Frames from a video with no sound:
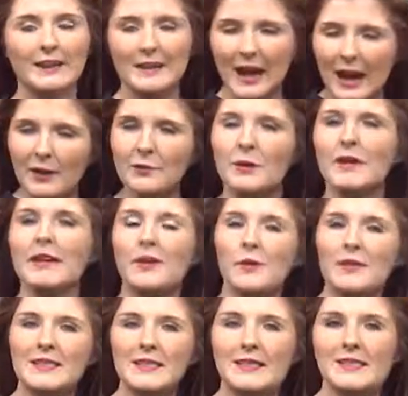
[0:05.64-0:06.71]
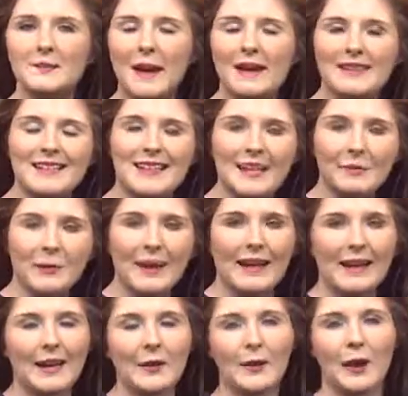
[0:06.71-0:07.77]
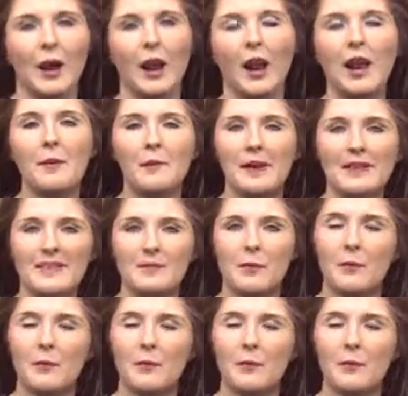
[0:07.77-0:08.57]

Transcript: not really going to expect any rain here in Columbus,